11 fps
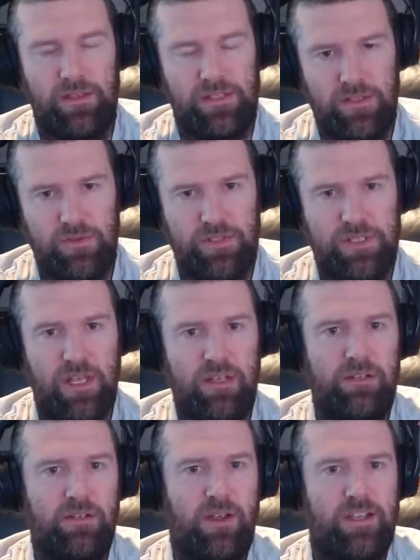There's still
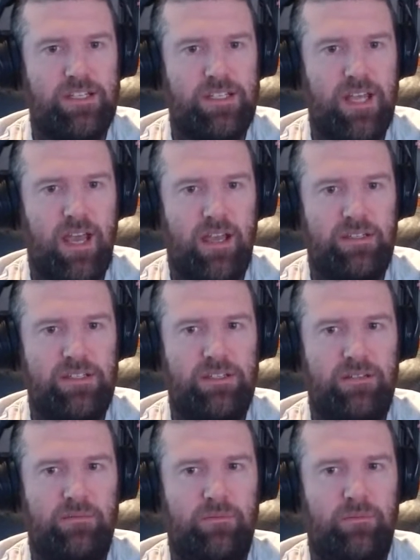standardized
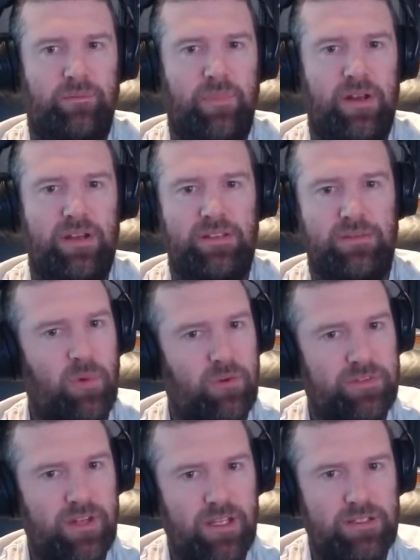stacks, but it's more
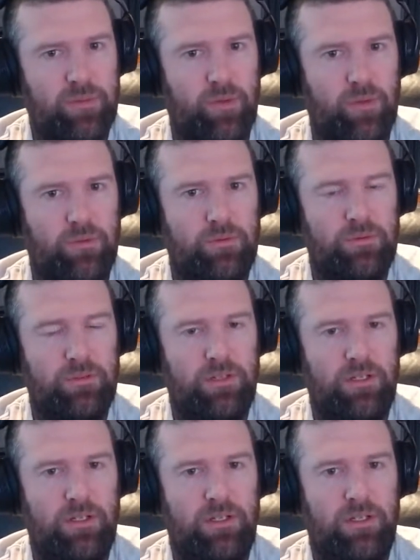flexible.
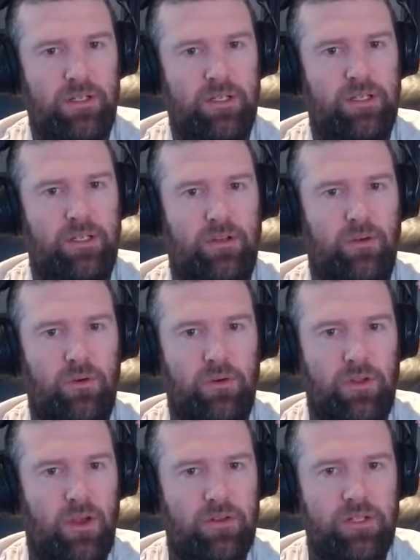You
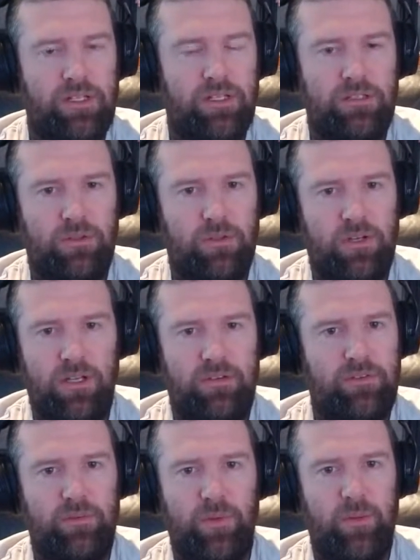only need to look at
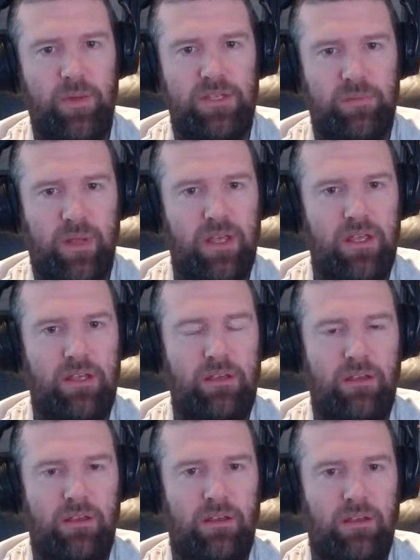every MSP.
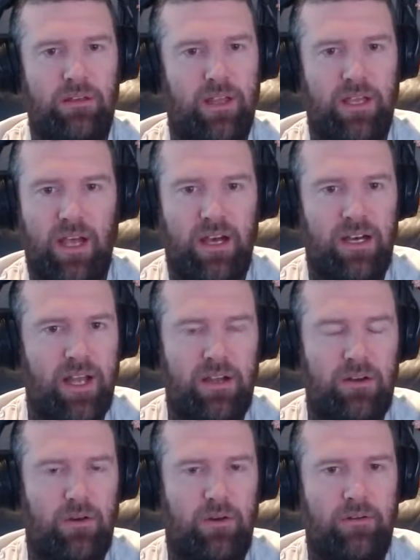They're cut
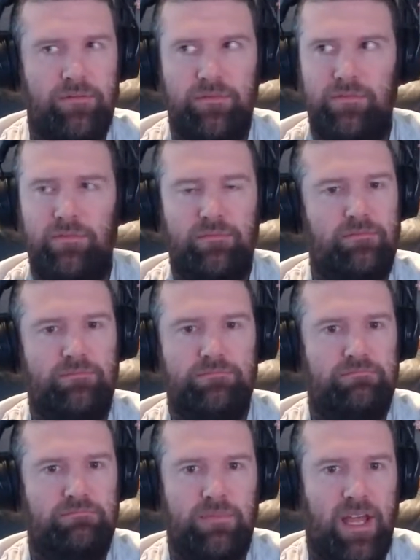out of
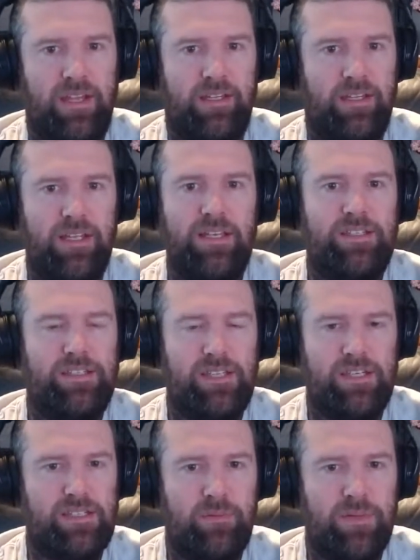at least
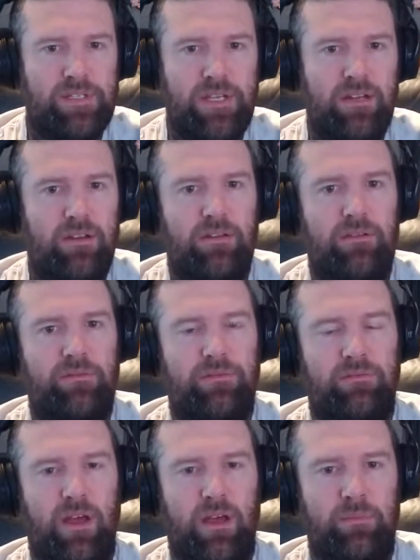60%
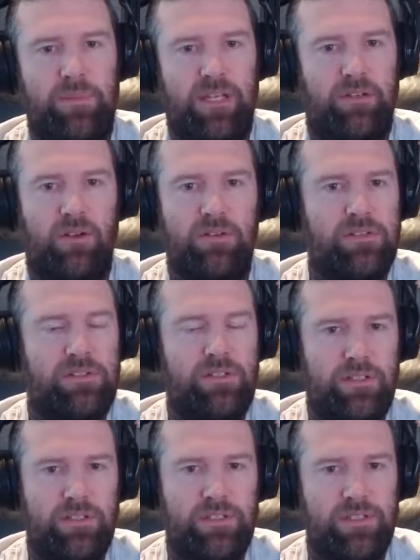of
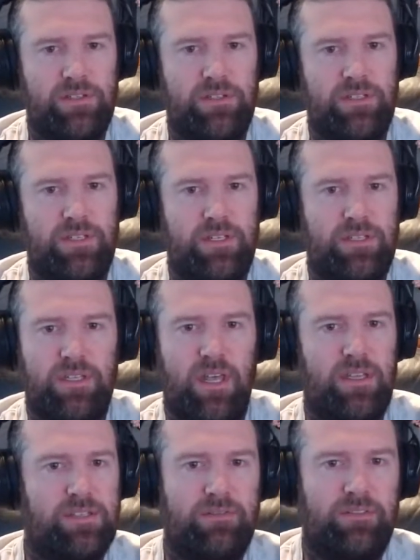technology decisions these
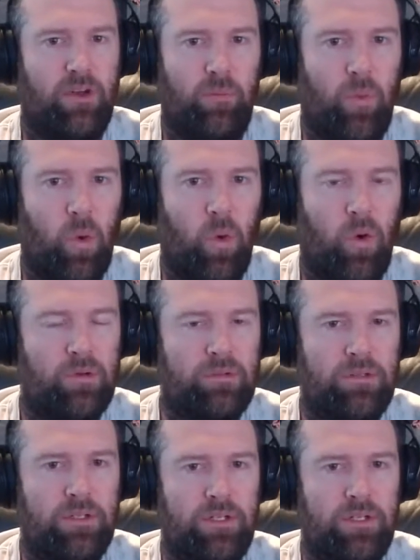days, if not more,